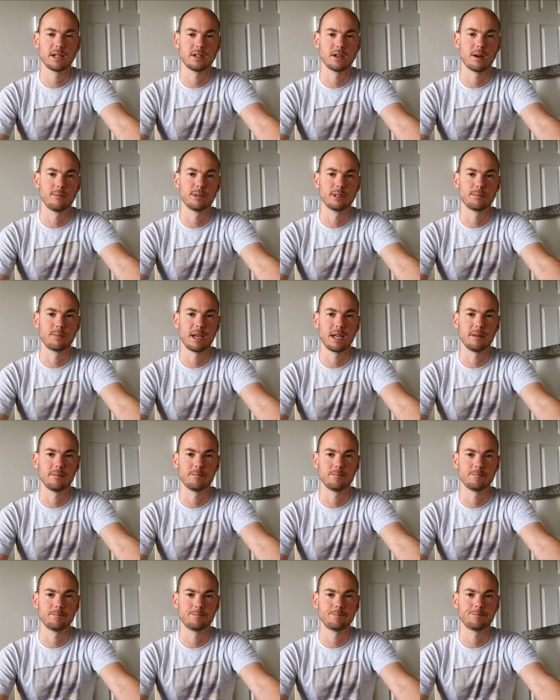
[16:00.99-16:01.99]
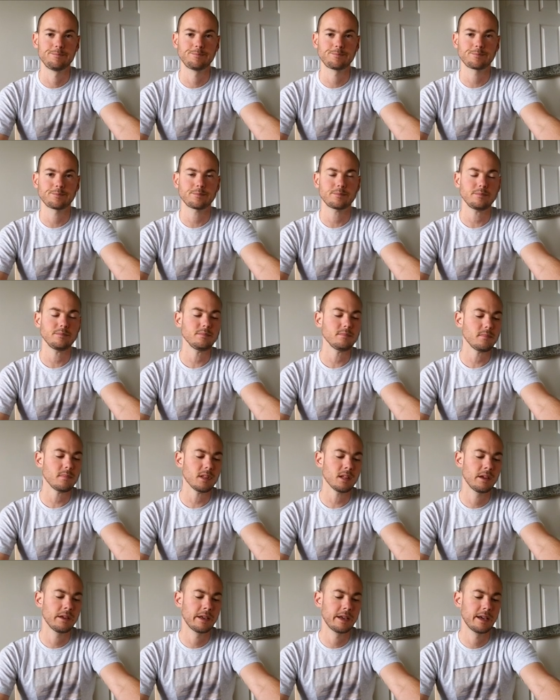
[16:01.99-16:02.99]
Thomas Paine.
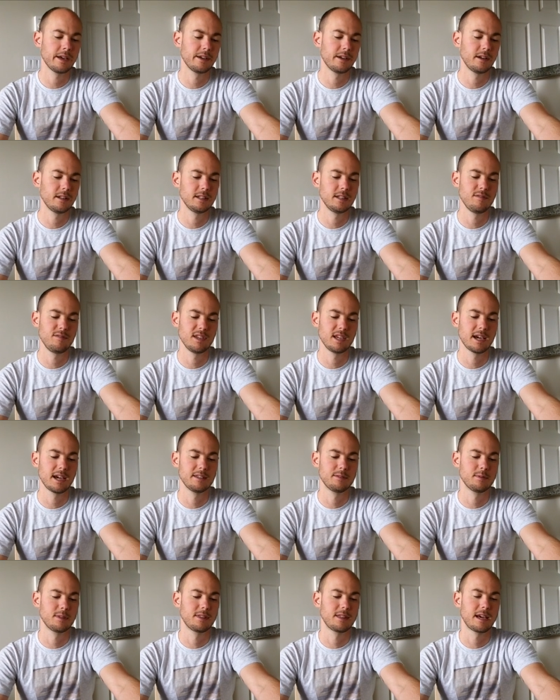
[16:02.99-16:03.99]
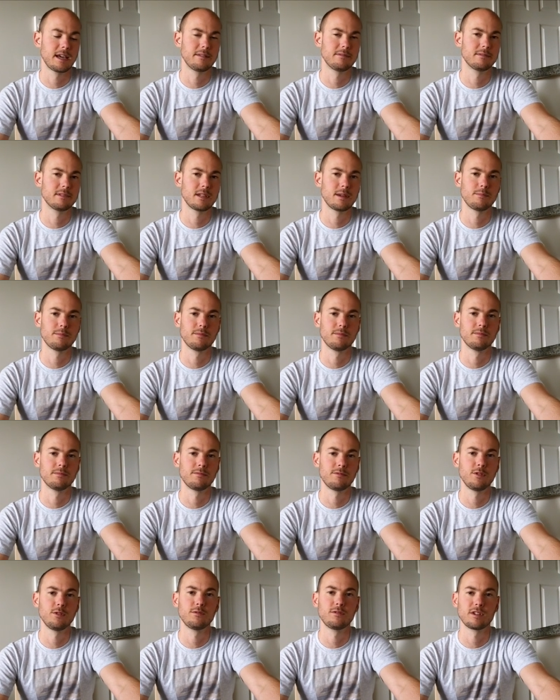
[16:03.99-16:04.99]
And I'll leave you guys with that. Something,
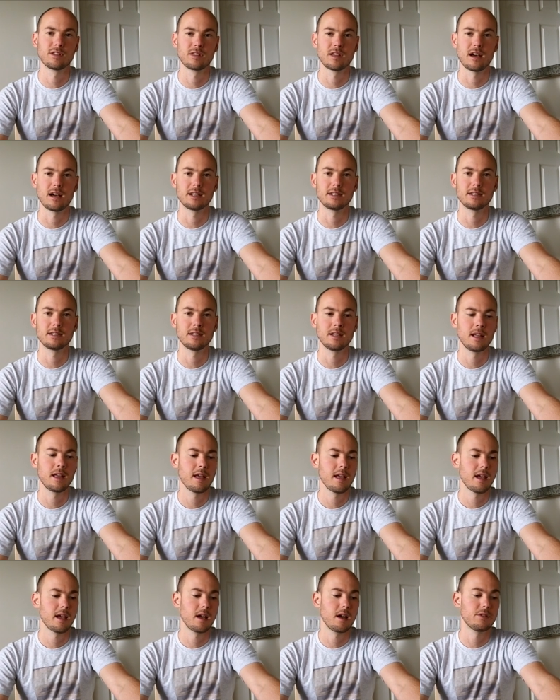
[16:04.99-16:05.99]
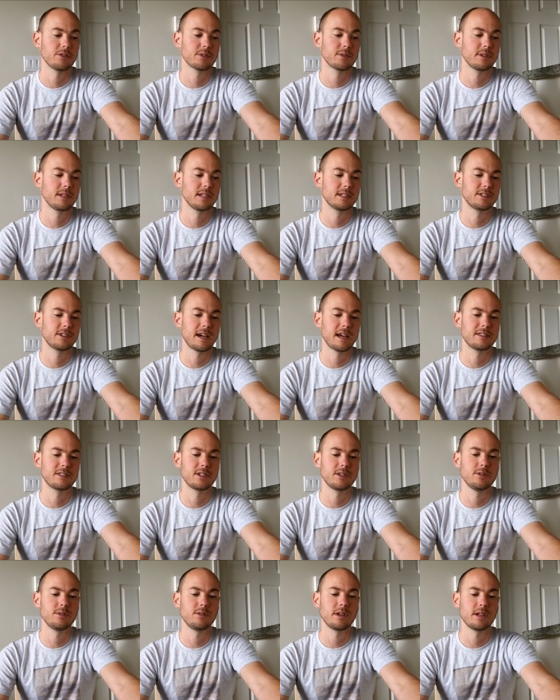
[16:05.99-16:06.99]
food for thought. Also, I'd like to
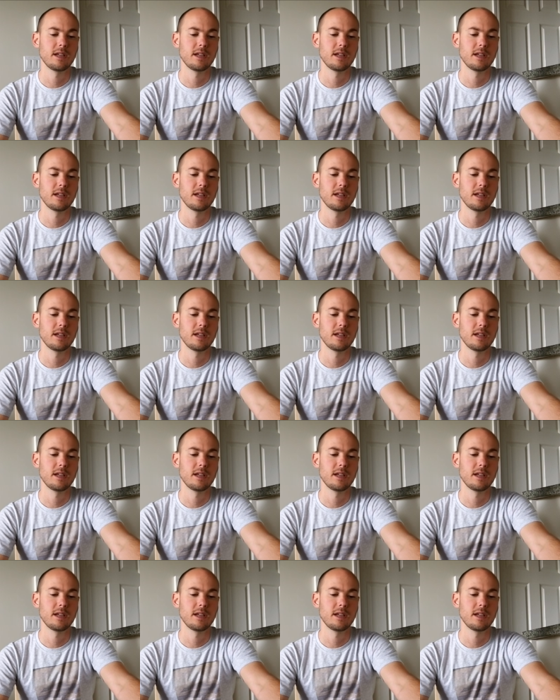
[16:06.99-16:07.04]
ask you,